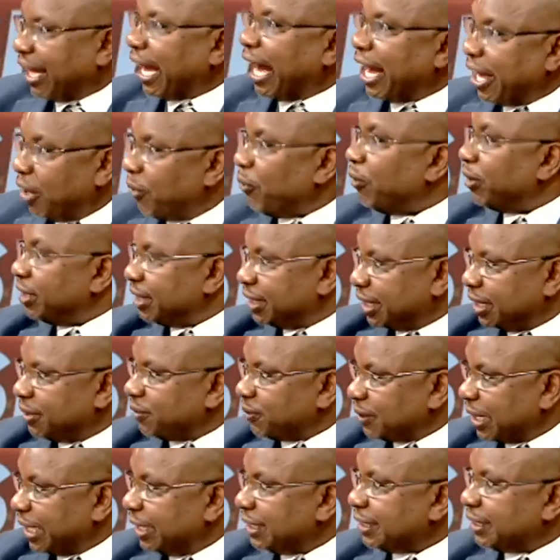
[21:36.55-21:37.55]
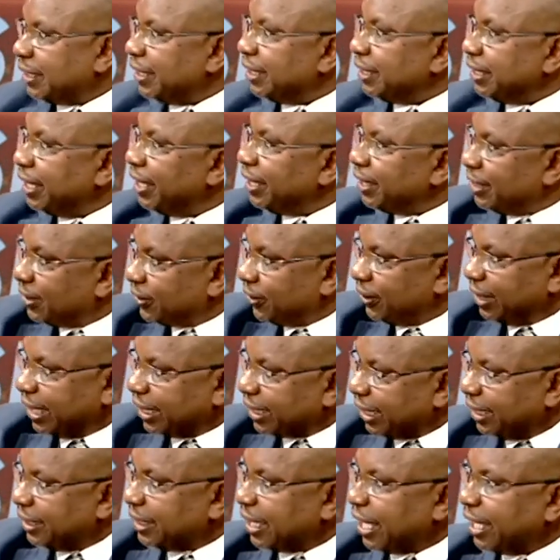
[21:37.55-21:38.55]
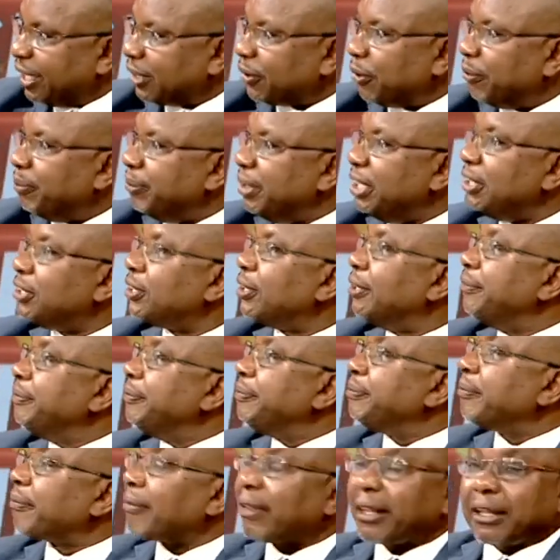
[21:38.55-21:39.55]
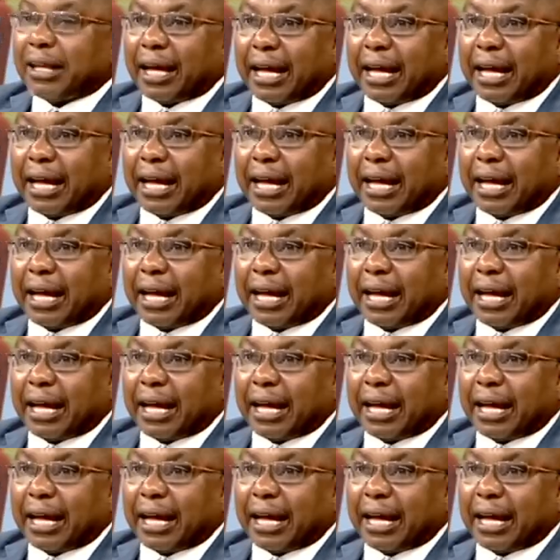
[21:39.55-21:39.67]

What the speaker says: I was invited to the Kenya High Commission